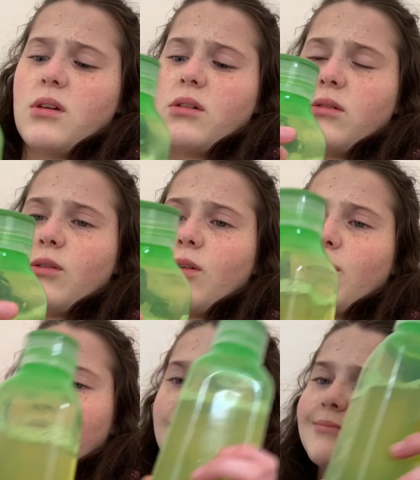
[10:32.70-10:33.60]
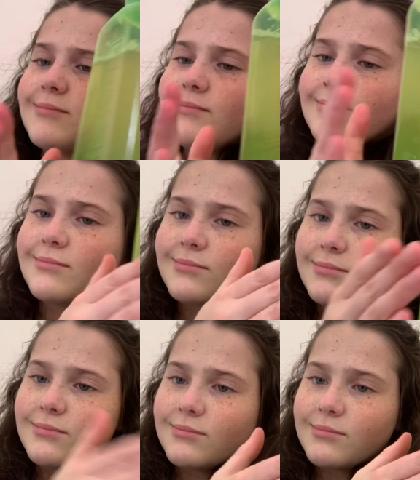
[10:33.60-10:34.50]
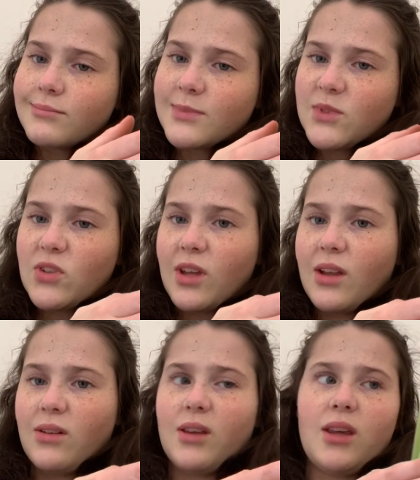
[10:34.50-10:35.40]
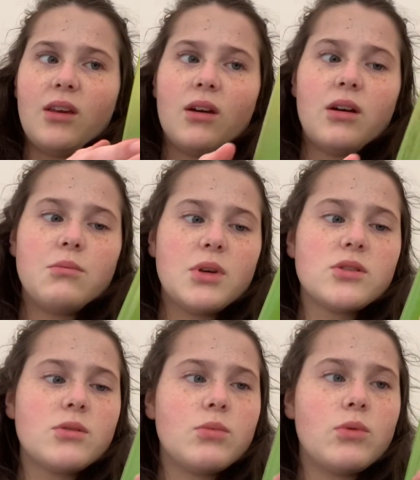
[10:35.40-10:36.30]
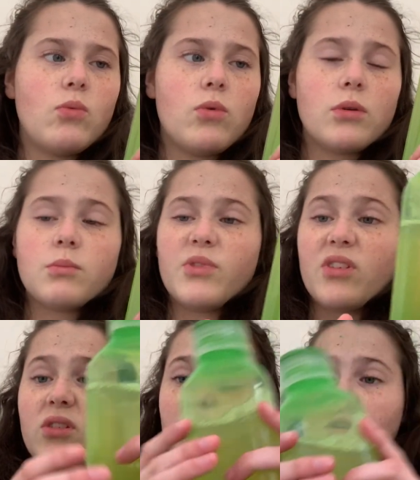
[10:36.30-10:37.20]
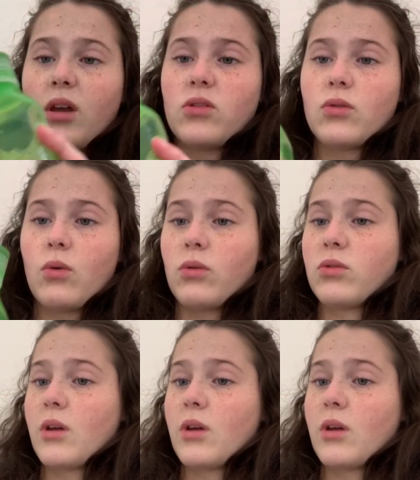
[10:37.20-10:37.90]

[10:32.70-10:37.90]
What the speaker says: So it's in here. I mixed it with water because it tastes gross